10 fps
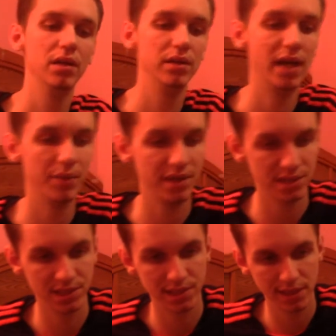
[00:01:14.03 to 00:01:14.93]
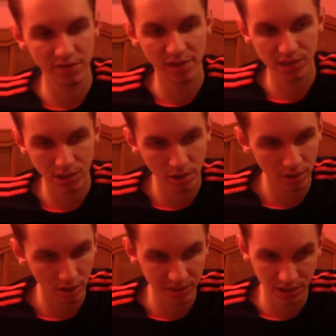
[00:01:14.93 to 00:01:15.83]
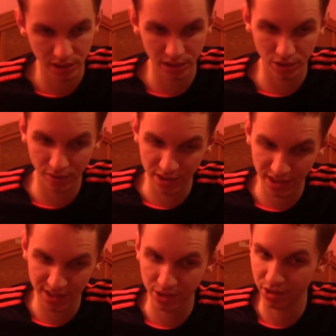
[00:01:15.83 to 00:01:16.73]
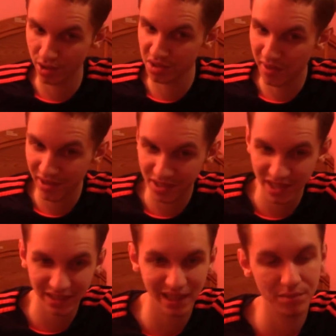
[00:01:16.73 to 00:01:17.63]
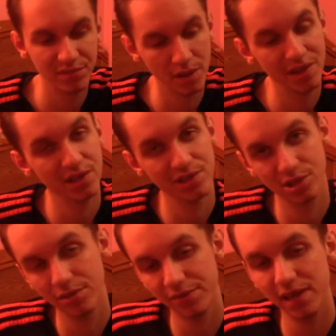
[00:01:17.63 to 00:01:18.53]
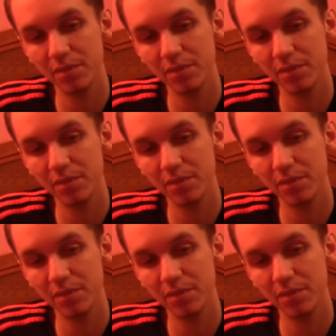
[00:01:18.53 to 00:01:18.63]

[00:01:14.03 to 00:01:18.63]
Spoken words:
Anyways, this is 7 minutes long. Grandma's going to criticize her daughter's parenting and probably going to start a fight,